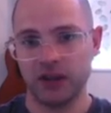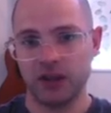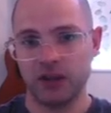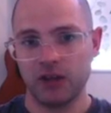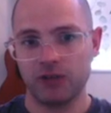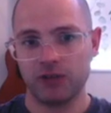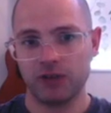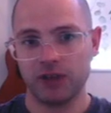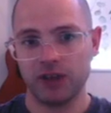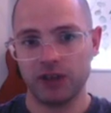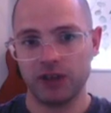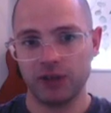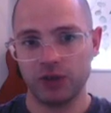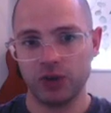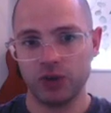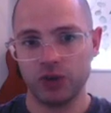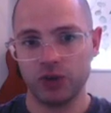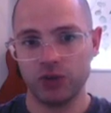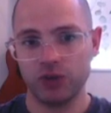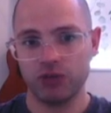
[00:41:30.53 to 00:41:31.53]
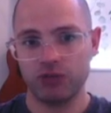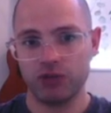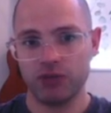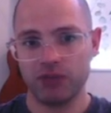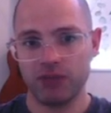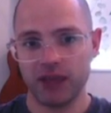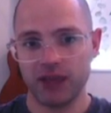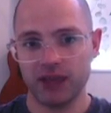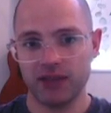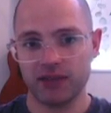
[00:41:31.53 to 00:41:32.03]
For if you
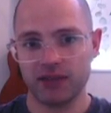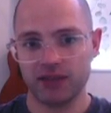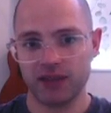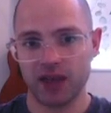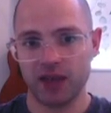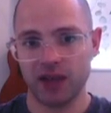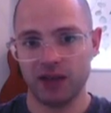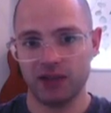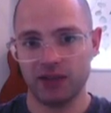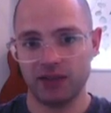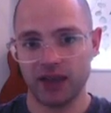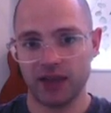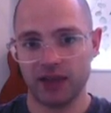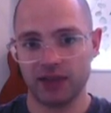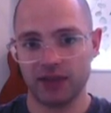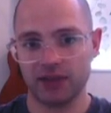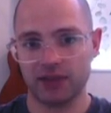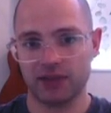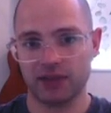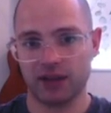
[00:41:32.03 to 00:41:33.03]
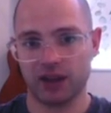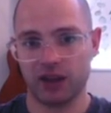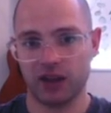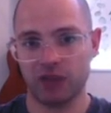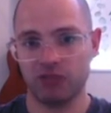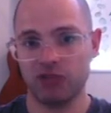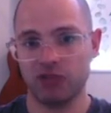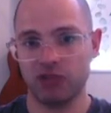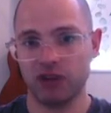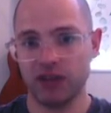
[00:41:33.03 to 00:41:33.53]
remain silent at this
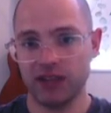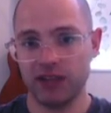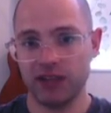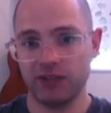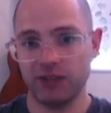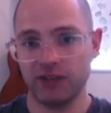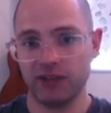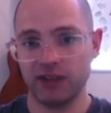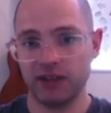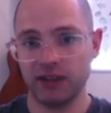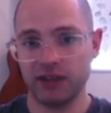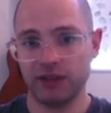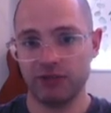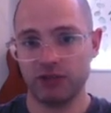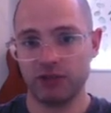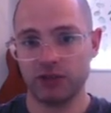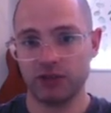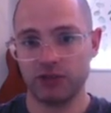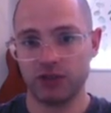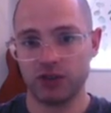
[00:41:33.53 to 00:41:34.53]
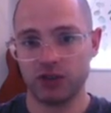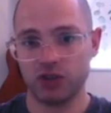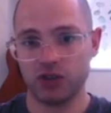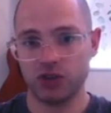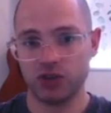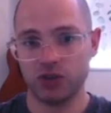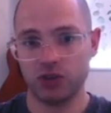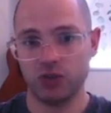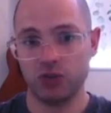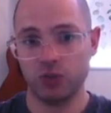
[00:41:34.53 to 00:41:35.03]
time, relief and deliverance for the
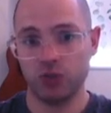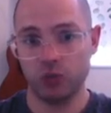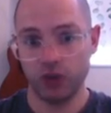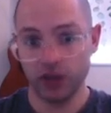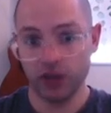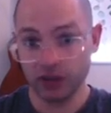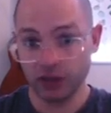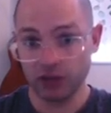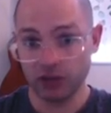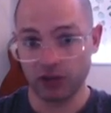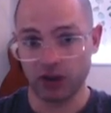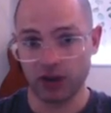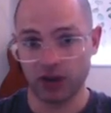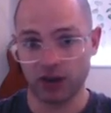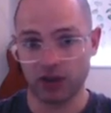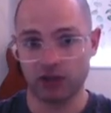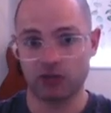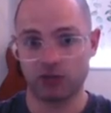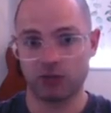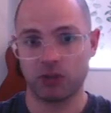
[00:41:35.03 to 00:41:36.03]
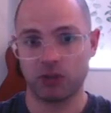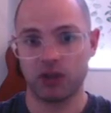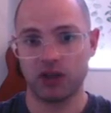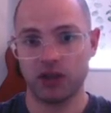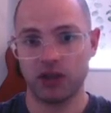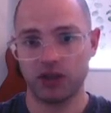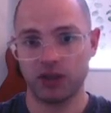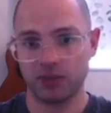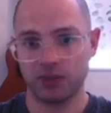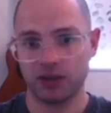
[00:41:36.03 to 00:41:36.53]
Jews will arise from
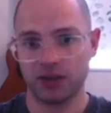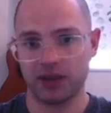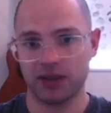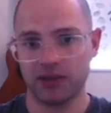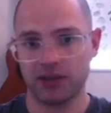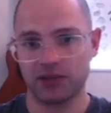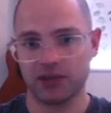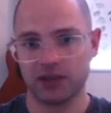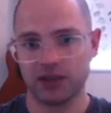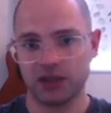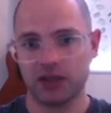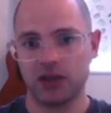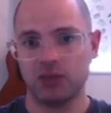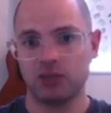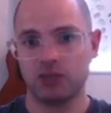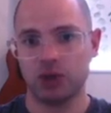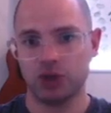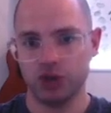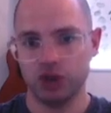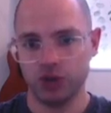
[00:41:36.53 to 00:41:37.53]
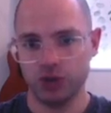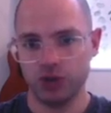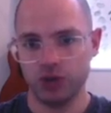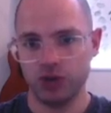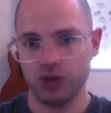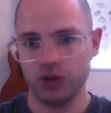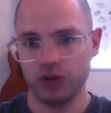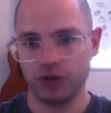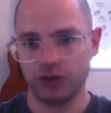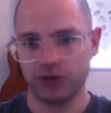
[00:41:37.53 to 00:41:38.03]
another place, but you and
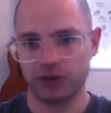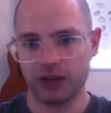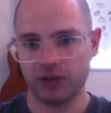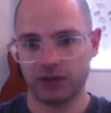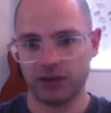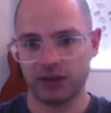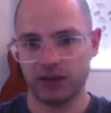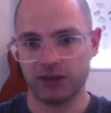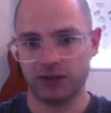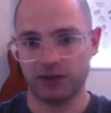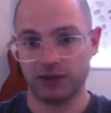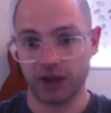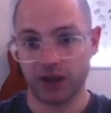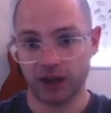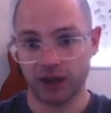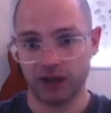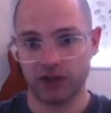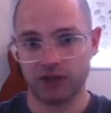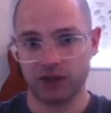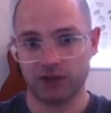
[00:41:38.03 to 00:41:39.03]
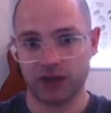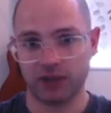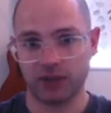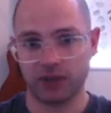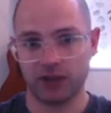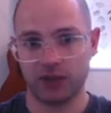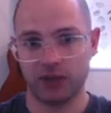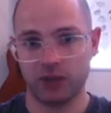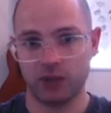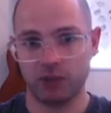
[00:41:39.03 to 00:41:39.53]
your father's
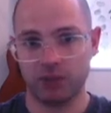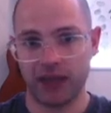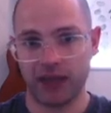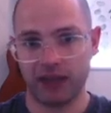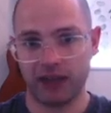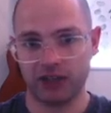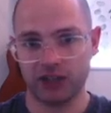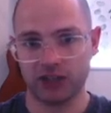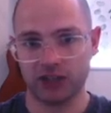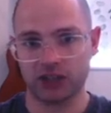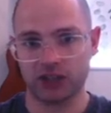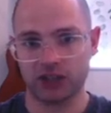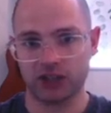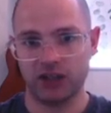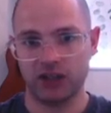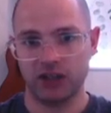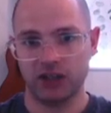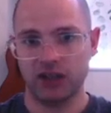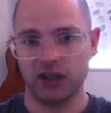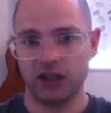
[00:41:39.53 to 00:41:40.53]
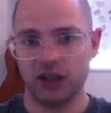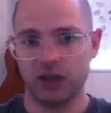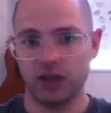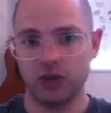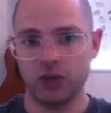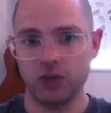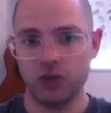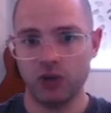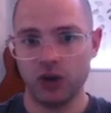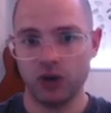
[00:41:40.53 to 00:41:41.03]
family will perish. And
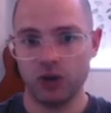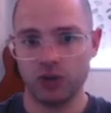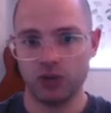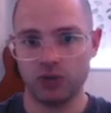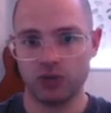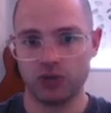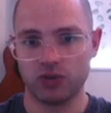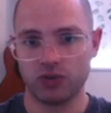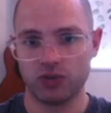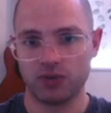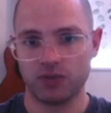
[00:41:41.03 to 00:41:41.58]
who knows